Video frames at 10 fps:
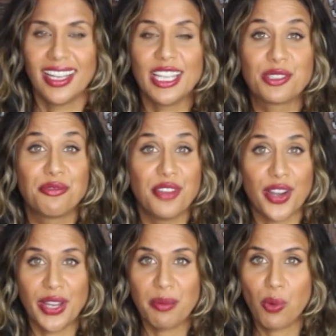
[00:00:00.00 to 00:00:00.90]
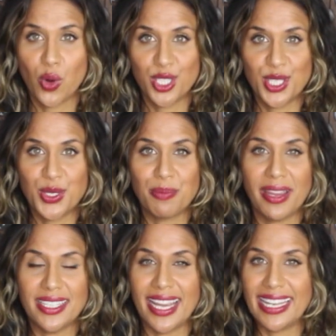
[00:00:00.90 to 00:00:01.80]
It's very important to
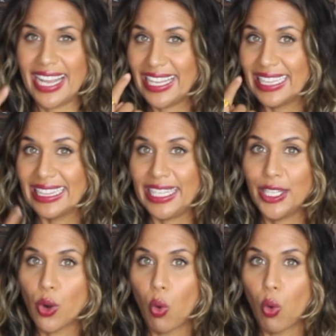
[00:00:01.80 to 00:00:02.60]
maintain a clean